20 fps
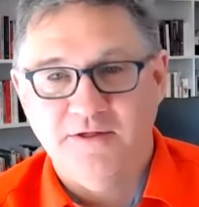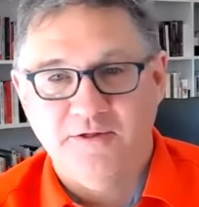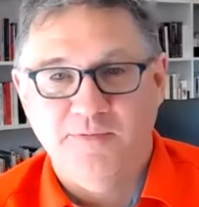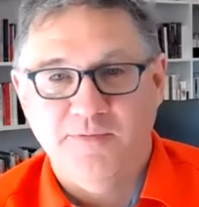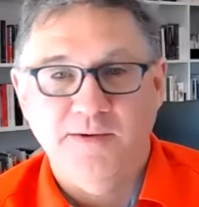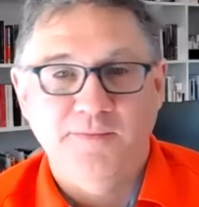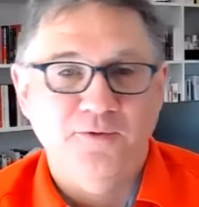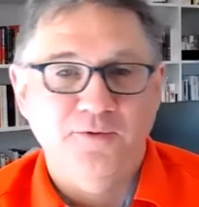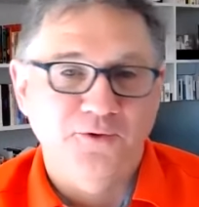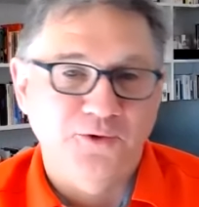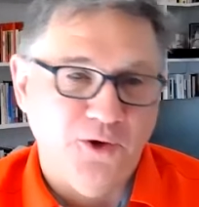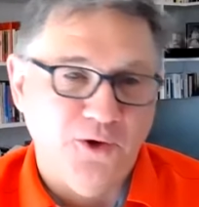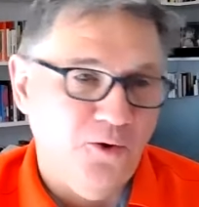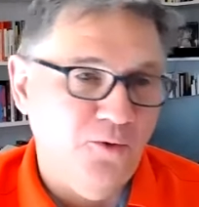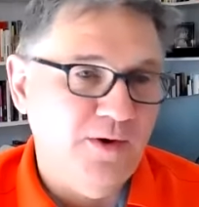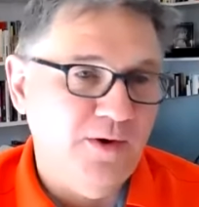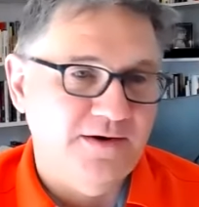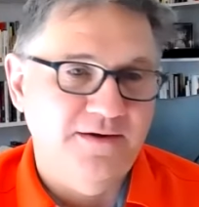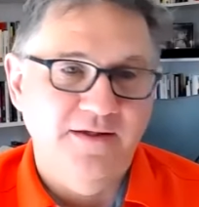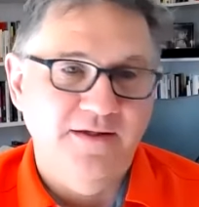people
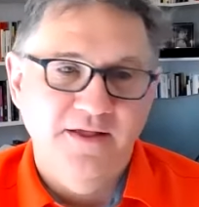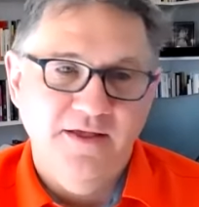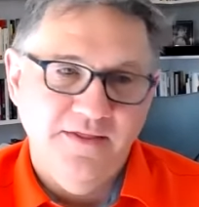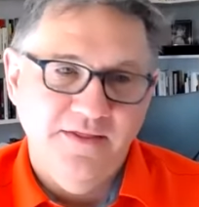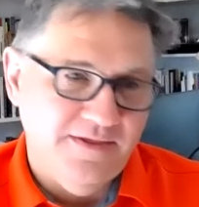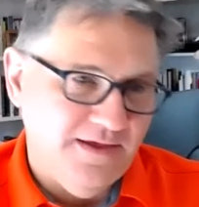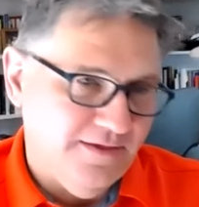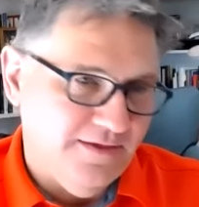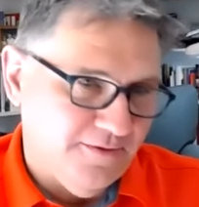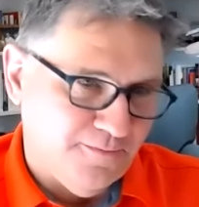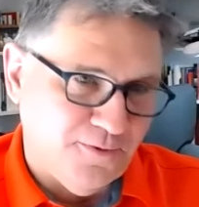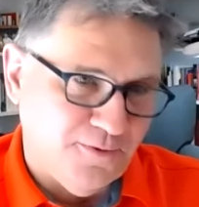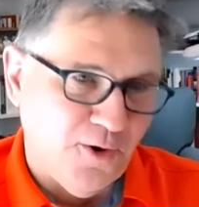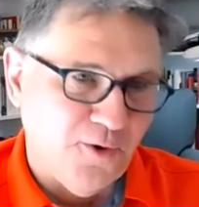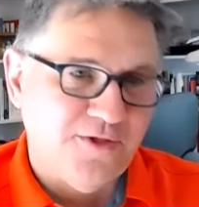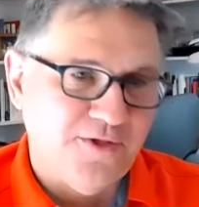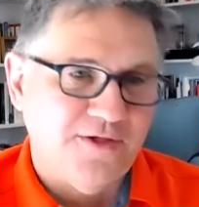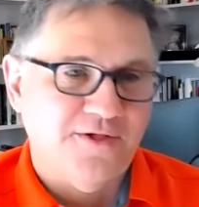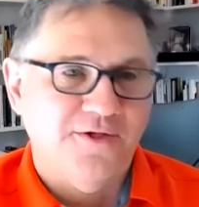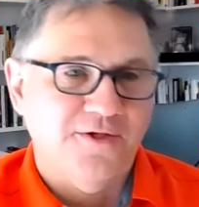know and the
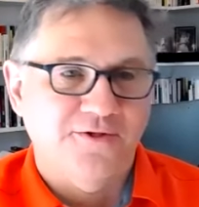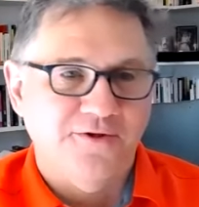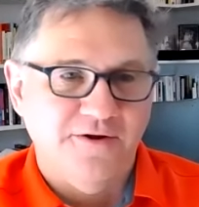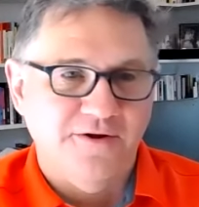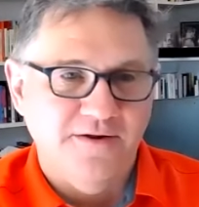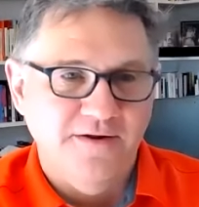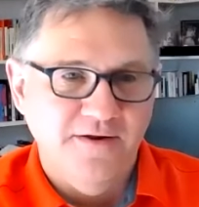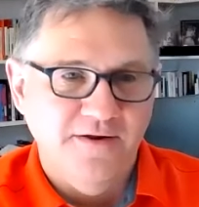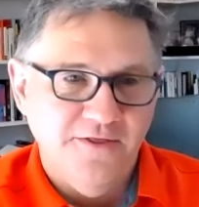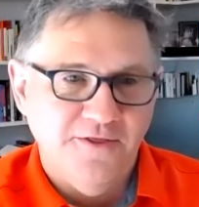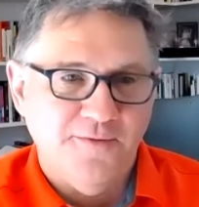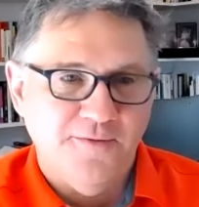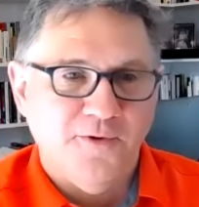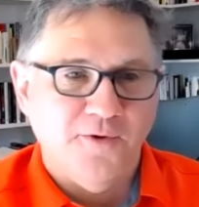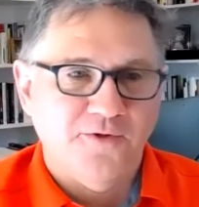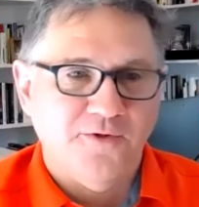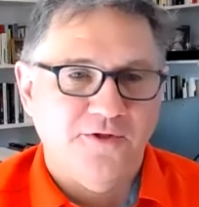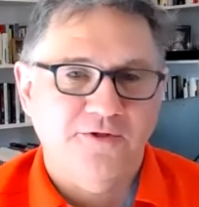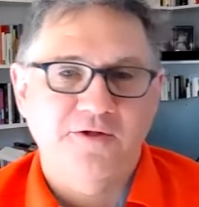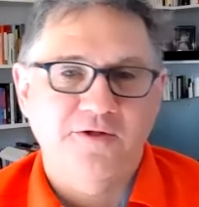processes are the
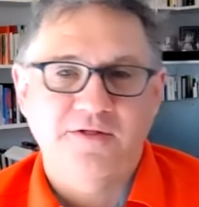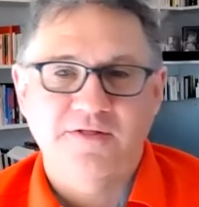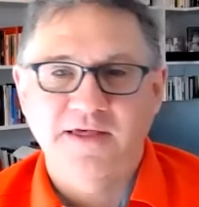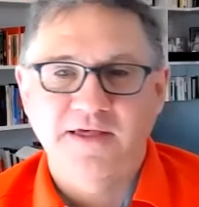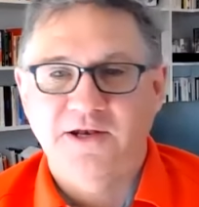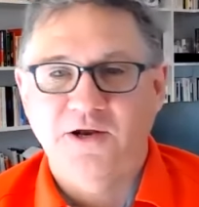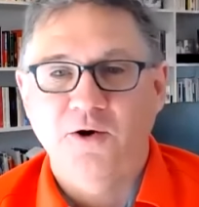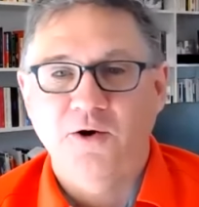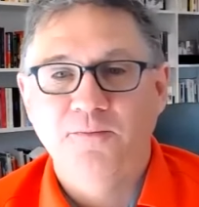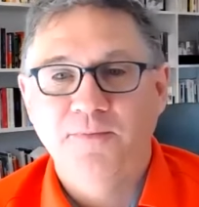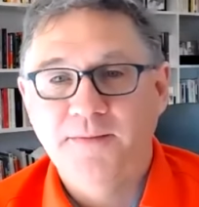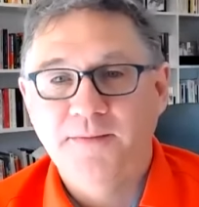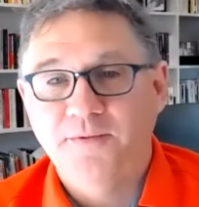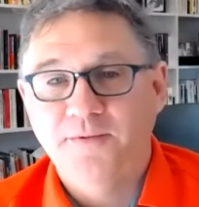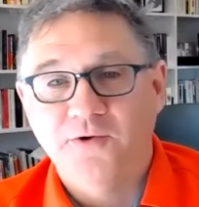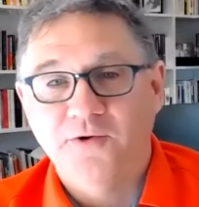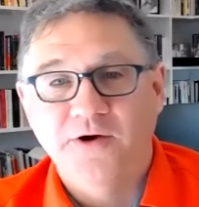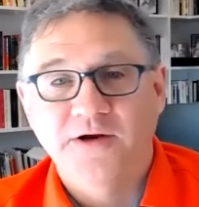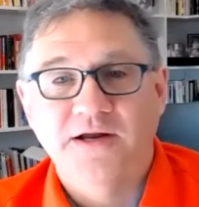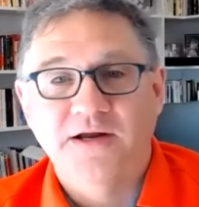processes they know,
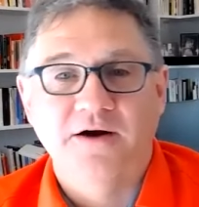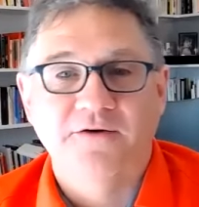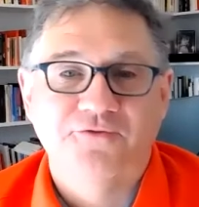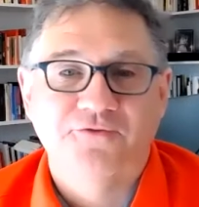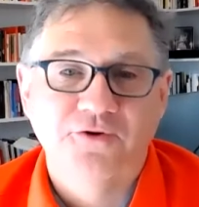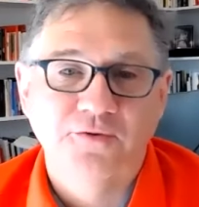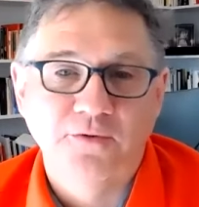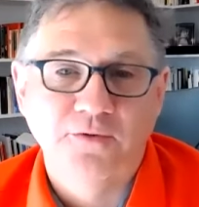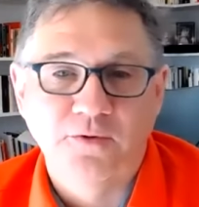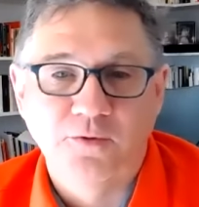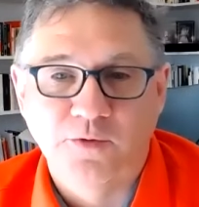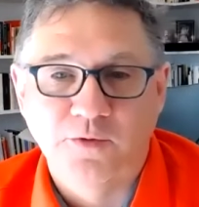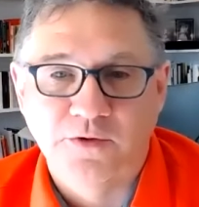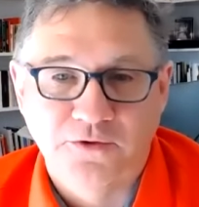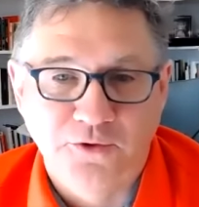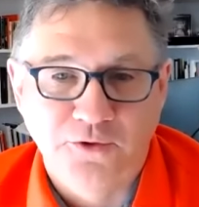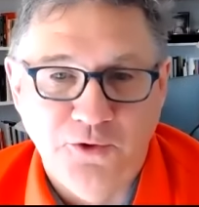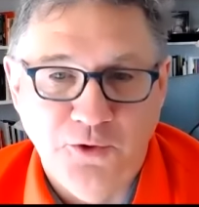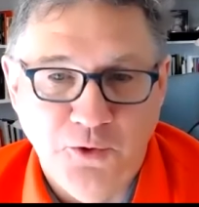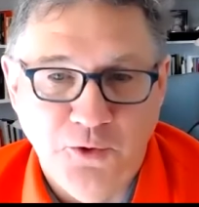people are uncomfortable
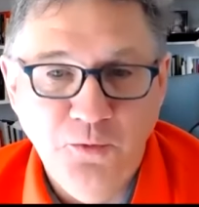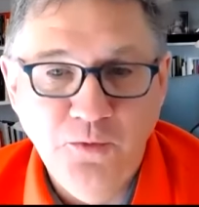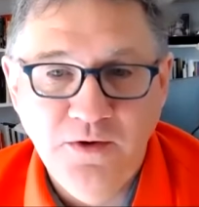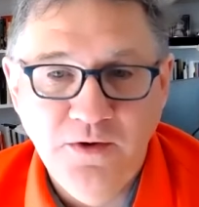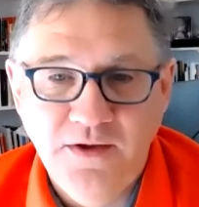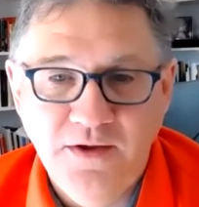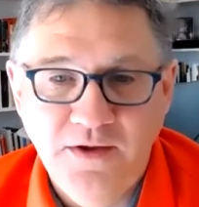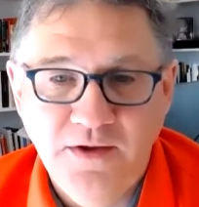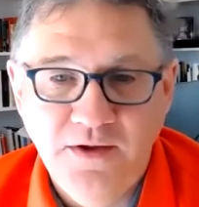with new,